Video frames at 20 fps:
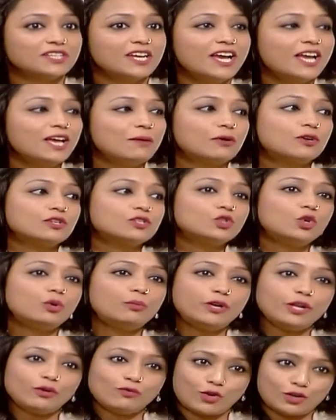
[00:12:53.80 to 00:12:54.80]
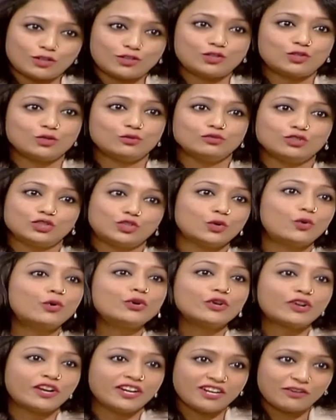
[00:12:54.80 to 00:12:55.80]
because nobody wants to show
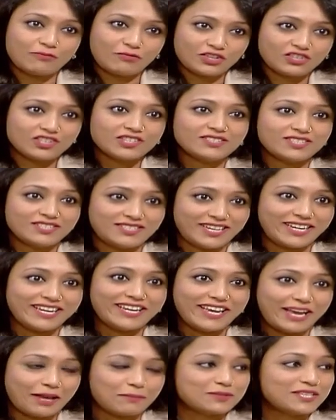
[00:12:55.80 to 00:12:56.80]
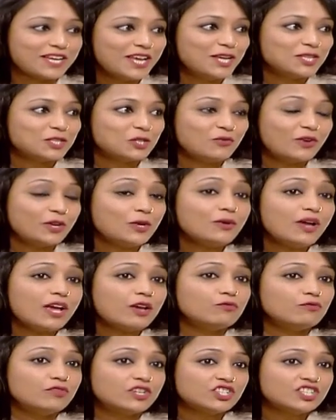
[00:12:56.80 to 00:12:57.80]
your inefficiencies and gaps. So when you have
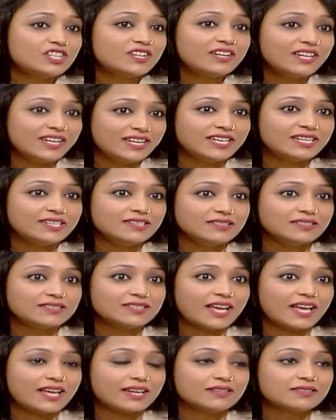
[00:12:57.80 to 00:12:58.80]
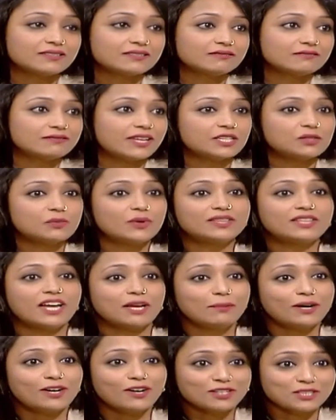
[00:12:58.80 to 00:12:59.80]
visionary leaders, and that's where
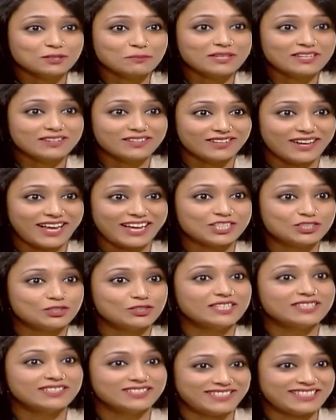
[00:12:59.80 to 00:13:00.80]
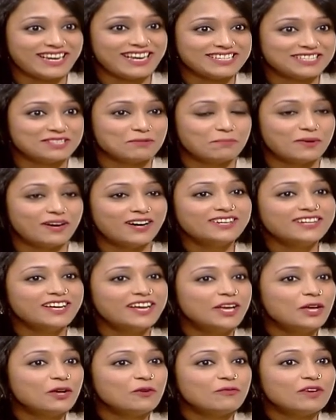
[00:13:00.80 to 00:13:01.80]
Taiba Hospital actually stands apart,
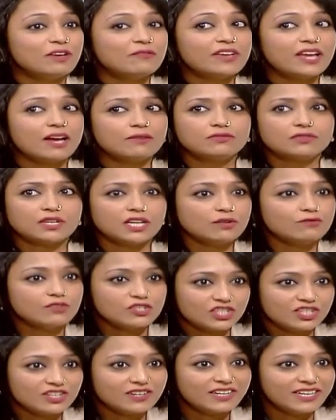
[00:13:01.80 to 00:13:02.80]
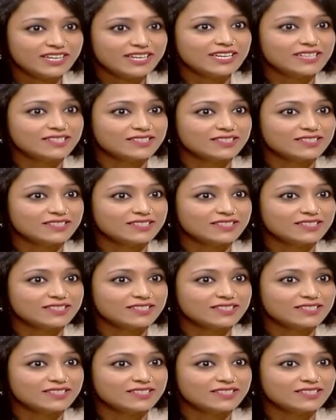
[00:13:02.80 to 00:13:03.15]
where we have 3 visionary leaders,